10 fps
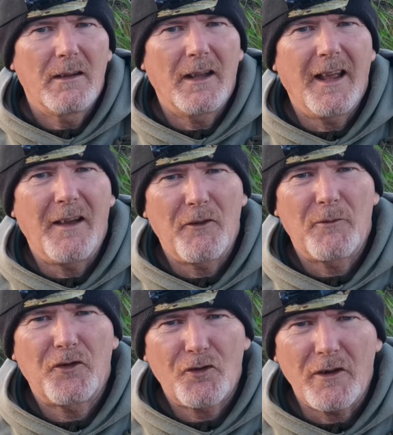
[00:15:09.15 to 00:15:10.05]
They have a
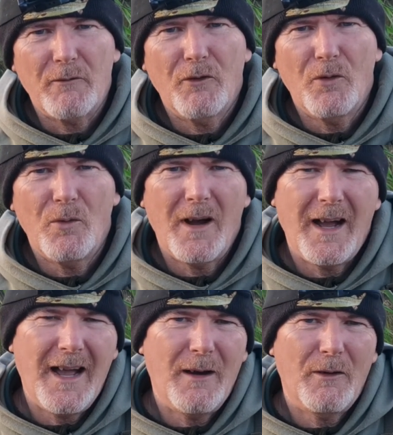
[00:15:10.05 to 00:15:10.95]
strict rule,
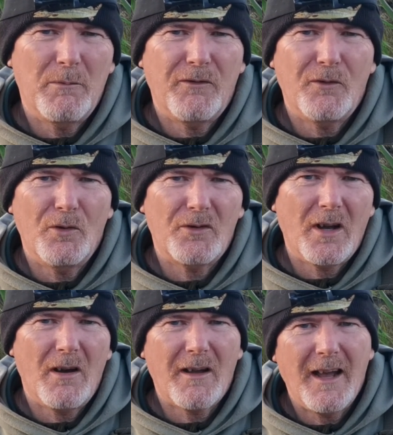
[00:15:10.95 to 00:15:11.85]
hour before
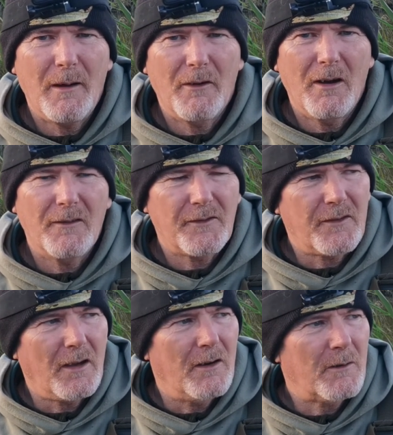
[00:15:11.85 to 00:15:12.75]
dark, hour after
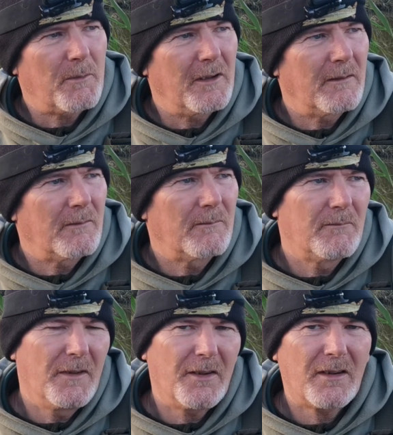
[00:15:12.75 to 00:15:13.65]
dark, but
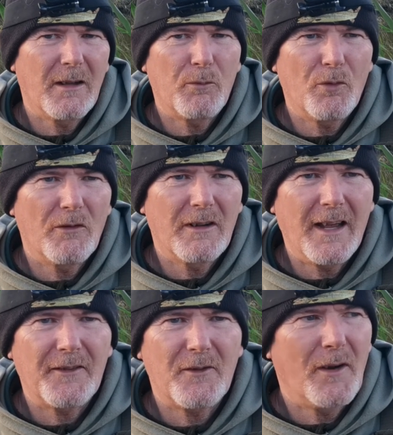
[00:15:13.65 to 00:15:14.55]
this club water
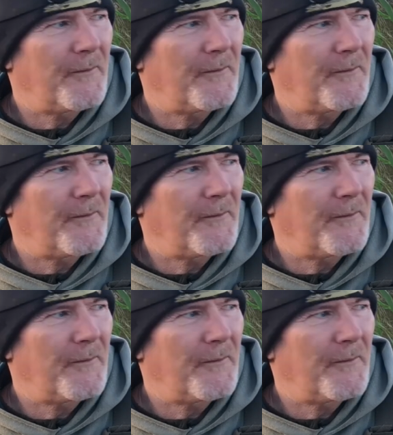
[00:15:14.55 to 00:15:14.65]
allows night